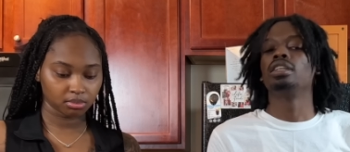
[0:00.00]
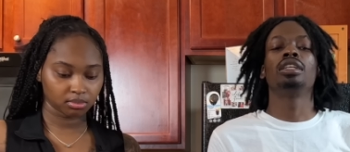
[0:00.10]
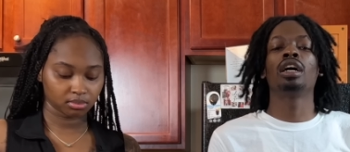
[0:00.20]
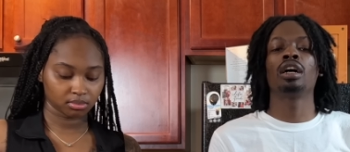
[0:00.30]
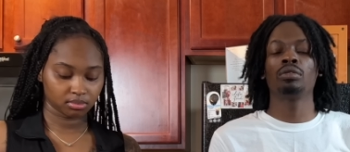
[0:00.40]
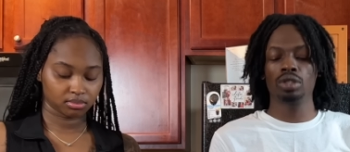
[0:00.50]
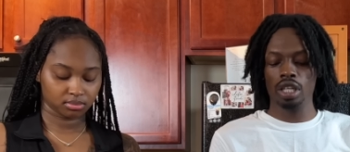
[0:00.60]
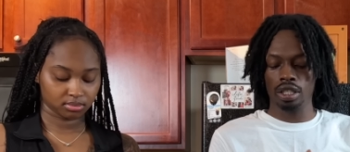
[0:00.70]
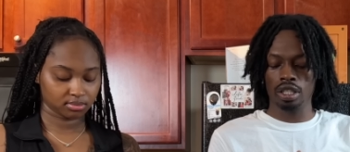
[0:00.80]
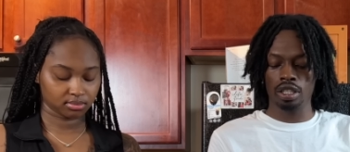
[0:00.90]
Speaker 1: Y'all, what
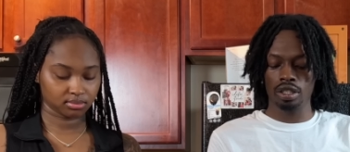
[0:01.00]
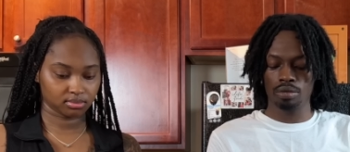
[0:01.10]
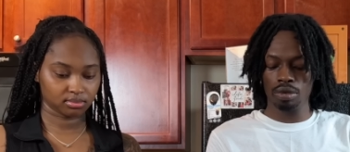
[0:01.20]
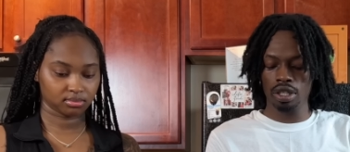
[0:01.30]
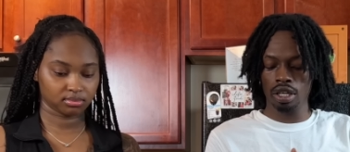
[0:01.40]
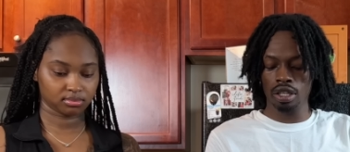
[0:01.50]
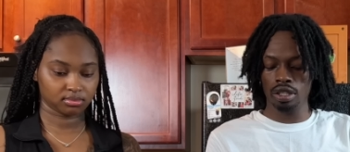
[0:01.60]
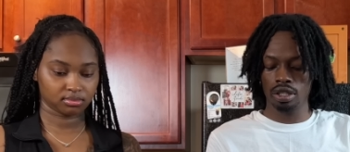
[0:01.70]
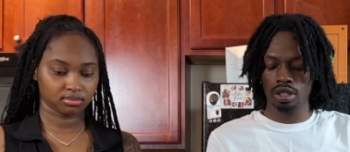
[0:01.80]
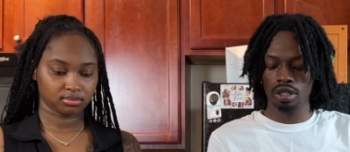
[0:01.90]
y'all think?
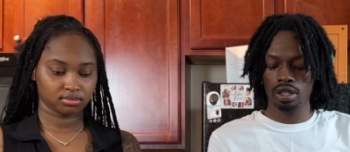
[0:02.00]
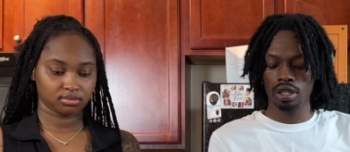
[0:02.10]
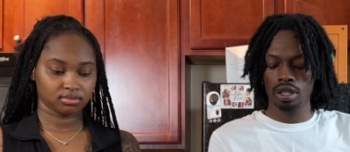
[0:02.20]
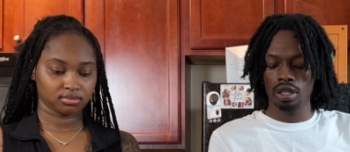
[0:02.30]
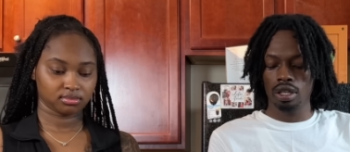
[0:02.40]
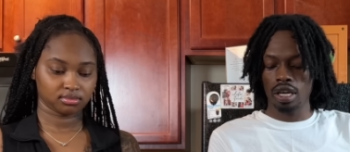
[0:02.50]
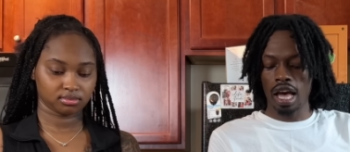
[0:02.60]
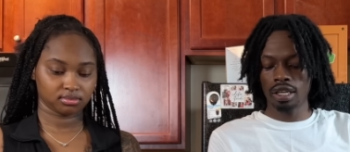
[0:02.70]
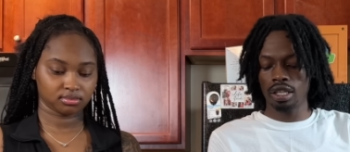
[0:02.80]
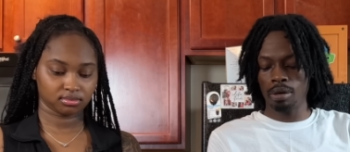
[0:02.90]
Because
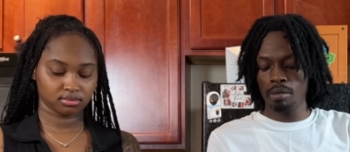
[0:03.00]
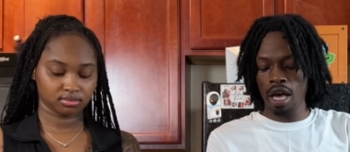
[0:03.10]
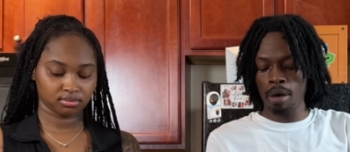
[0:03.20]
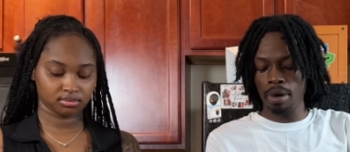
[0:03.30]
I think mine